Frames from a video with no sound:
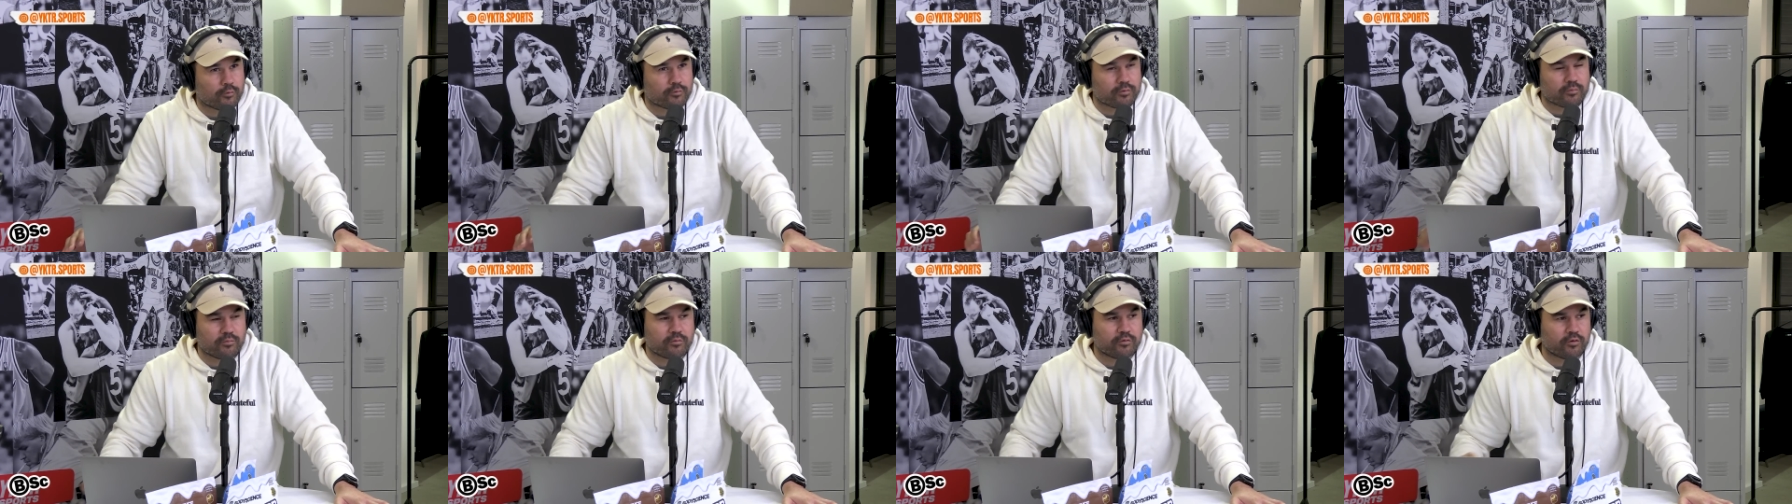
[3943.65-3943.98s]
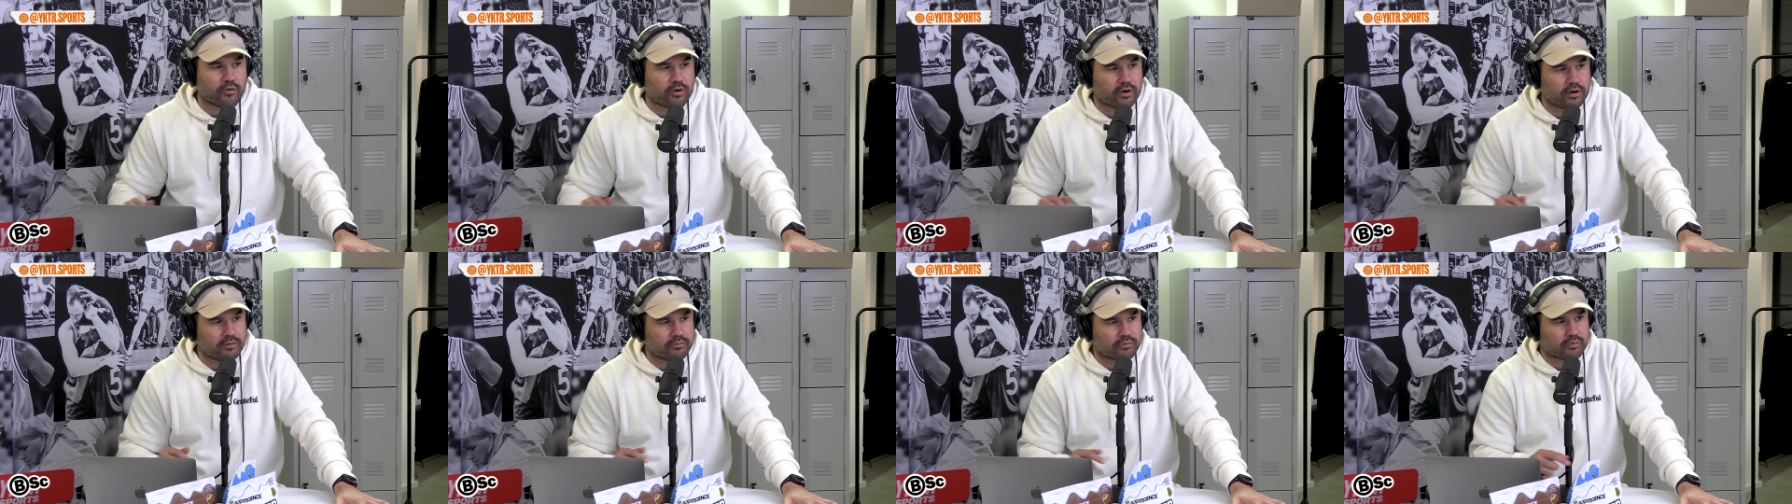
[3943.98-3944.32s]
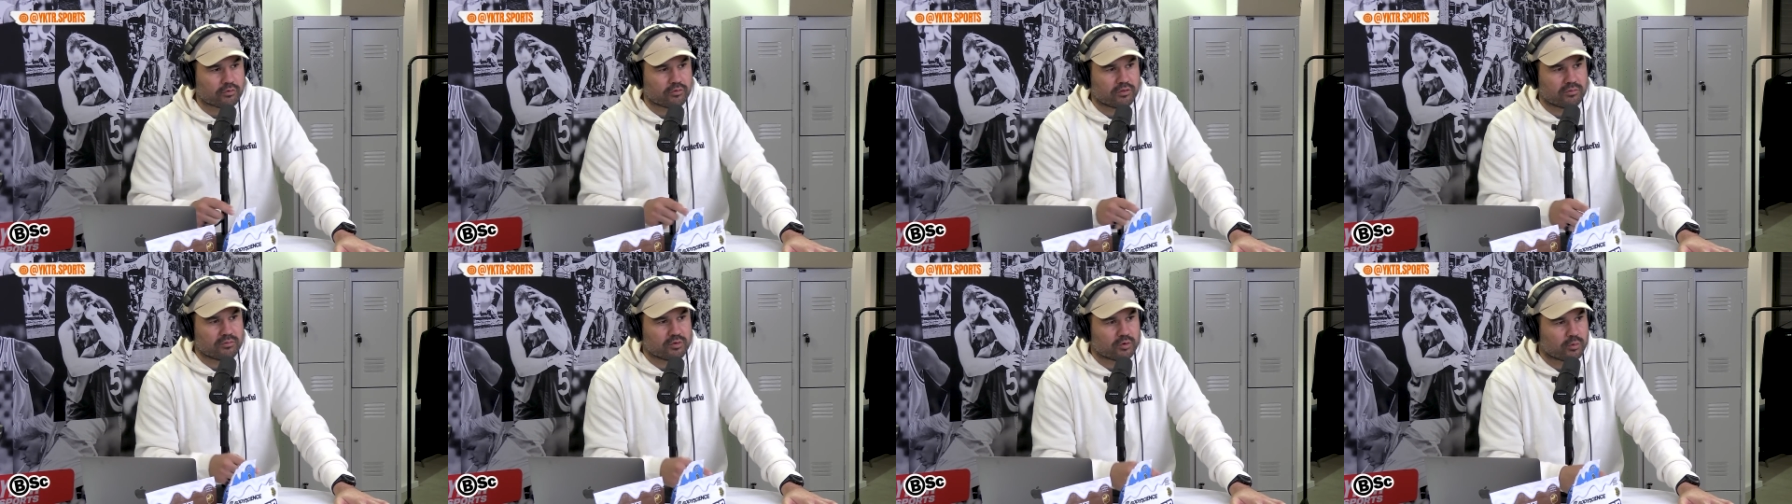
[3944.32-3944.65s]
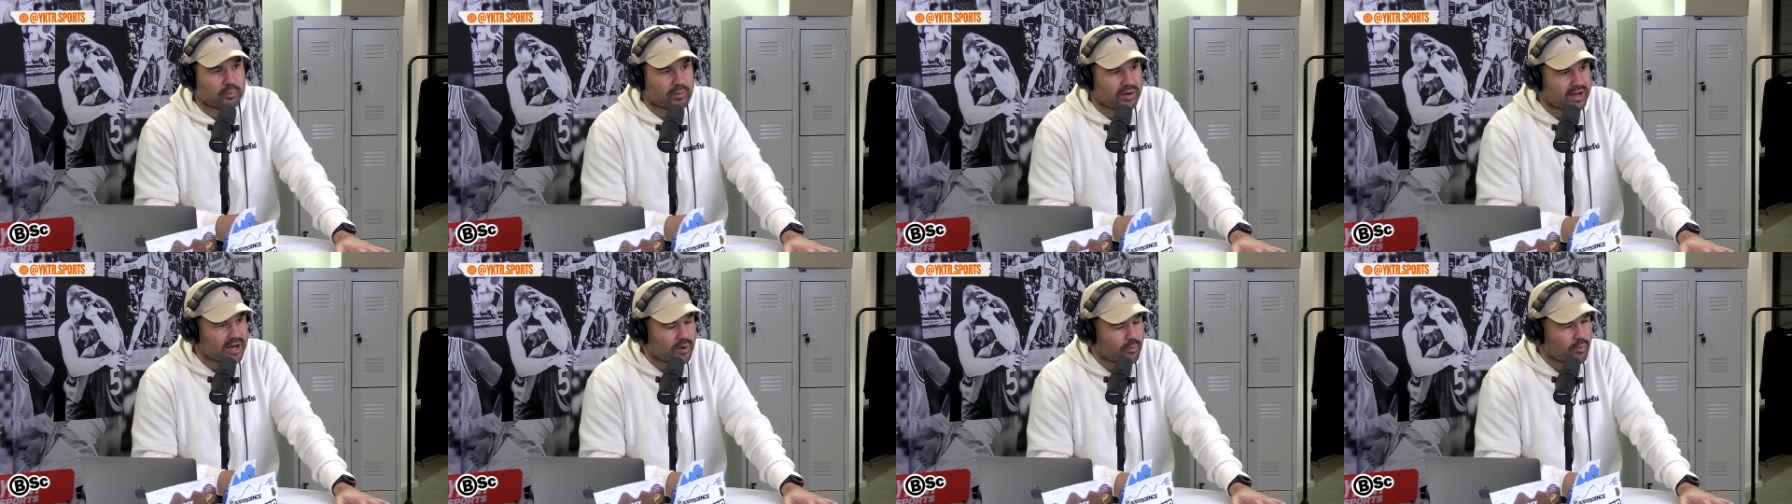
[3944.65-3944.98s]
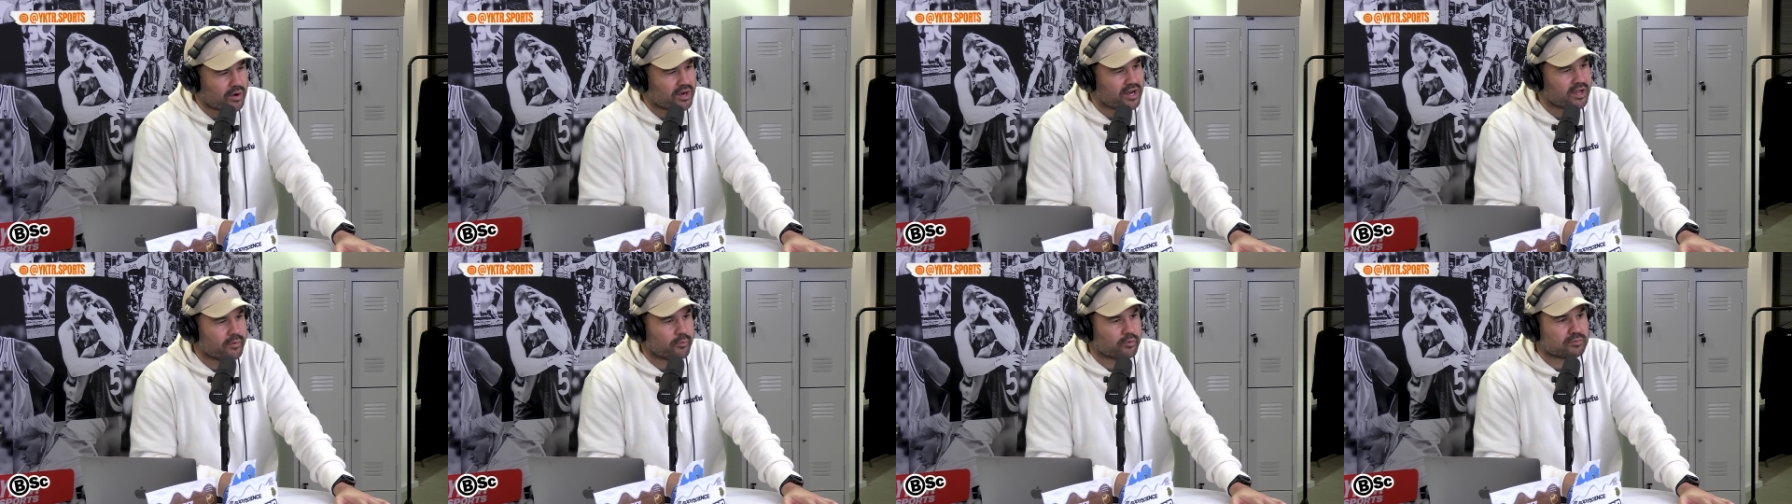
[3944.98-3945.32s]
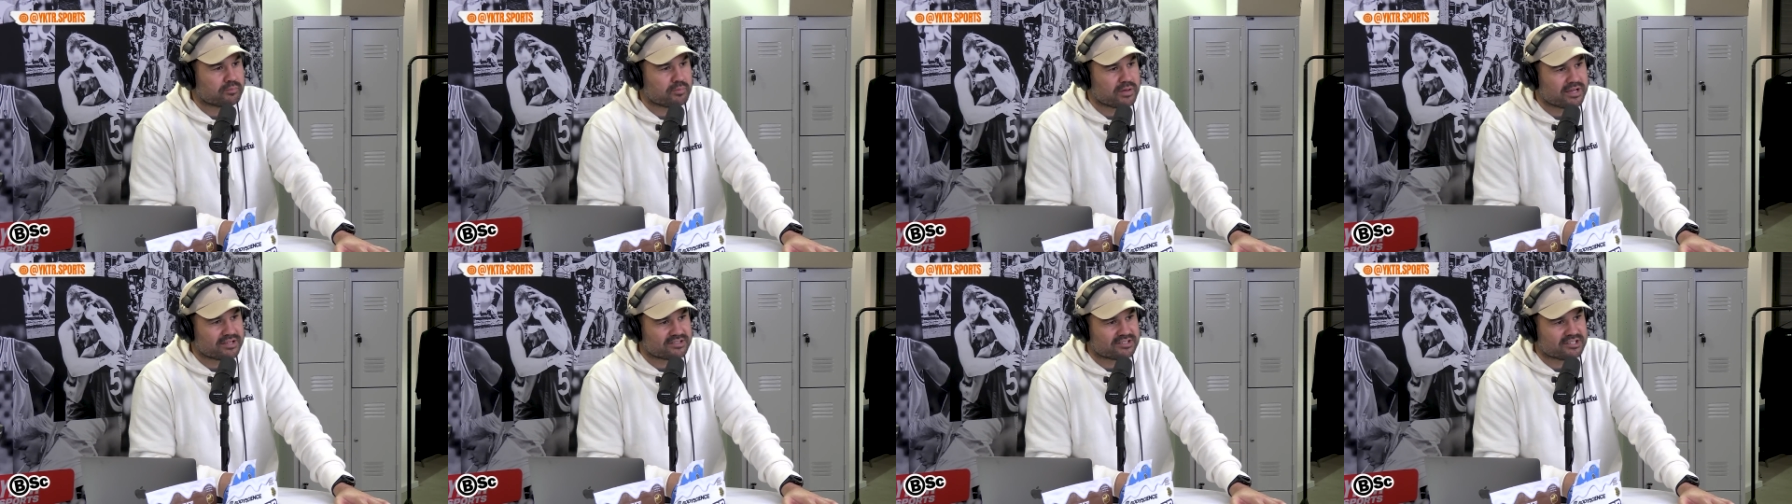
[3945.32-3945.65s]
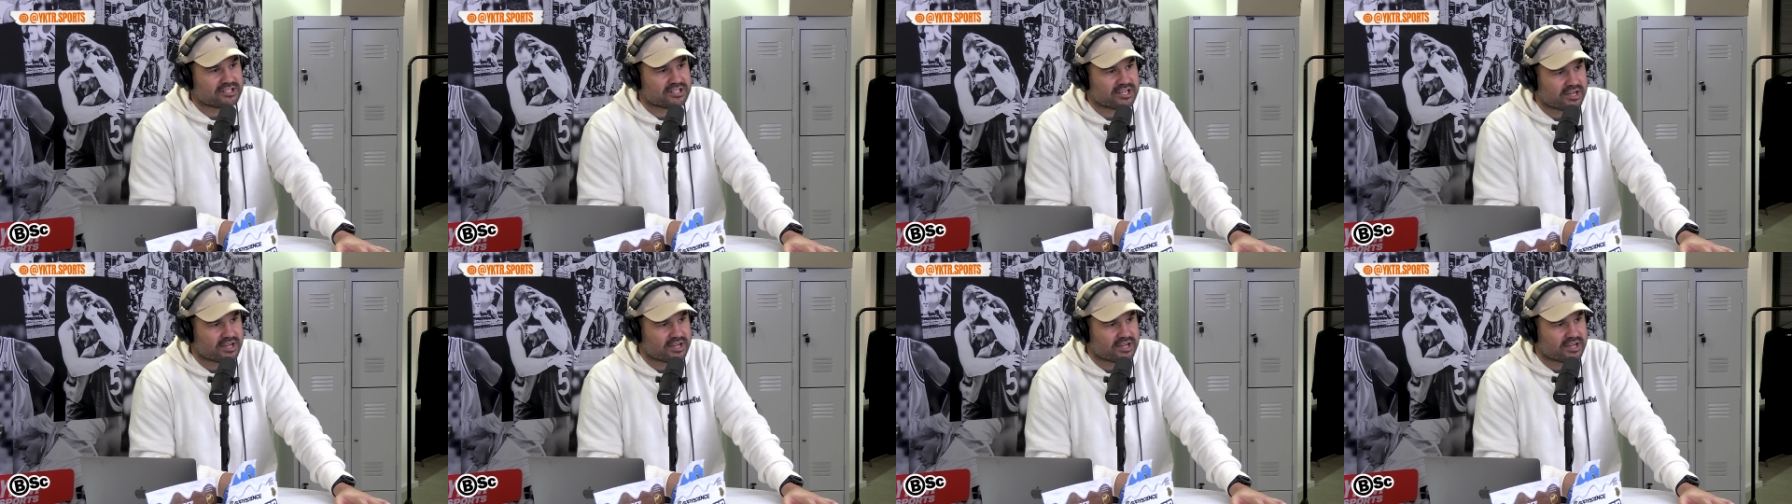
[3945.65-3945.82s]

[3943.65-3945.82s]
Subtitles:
from 5 through the middle part when it was pissing